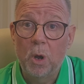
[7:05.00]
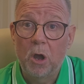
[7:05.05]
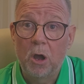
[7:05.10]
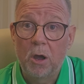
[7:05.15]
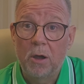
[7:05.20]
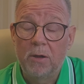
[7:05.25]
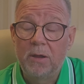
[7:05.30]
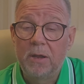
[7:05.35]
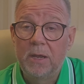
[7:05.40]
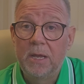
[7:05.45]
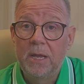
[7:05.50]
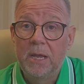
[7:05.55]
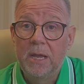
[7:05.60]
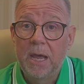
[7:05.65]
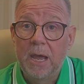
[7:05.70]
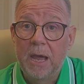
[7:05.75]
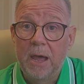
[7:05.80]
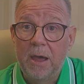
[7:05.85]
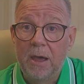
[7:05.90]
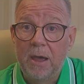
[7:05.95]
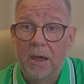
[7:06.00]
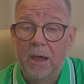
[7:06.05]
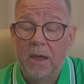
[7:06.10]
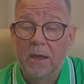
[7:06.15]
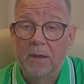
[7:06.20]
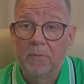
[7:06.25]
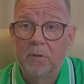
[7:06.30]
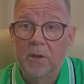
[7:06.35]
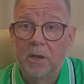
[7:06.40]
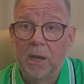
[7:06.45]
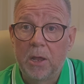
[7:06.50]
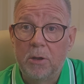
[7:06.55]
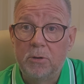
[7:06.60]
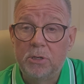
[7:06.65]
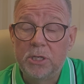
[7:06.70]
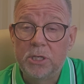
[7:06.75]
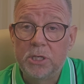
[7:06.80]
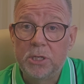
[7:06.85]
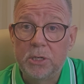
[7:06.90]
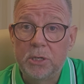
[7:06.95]
are
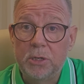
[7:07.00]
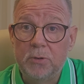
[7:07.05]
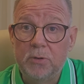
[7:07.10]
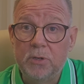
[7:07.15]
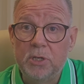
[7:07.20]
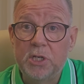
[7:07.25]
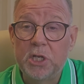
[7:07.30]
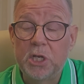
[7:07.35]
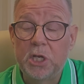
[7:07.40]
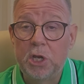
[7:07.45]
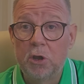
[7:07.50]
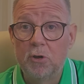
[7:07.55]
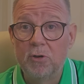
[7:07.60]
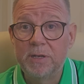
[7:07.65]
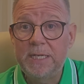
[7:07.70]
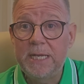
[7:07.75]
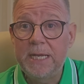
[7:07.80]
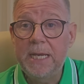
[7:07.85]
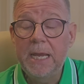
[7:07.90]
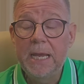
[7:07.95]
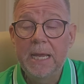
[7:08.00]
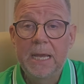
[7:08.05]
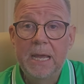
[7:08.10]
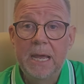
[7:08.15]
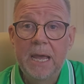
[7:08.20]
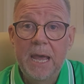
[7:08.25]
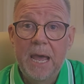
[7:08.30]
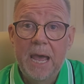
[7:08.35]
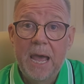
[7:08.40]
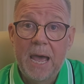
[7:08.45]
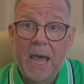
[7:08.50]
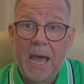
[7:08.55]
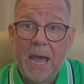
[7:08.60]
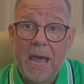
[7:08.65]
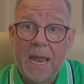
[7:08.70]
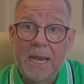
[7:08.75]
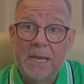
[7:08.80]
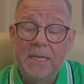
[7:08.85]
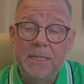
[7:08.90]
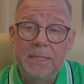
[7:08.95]
close to security,
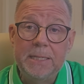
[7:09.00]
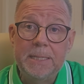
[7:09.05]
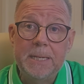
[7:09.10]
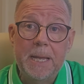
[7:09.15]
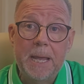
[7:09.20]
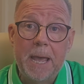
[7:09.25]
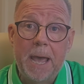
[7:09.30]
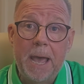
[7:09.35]
and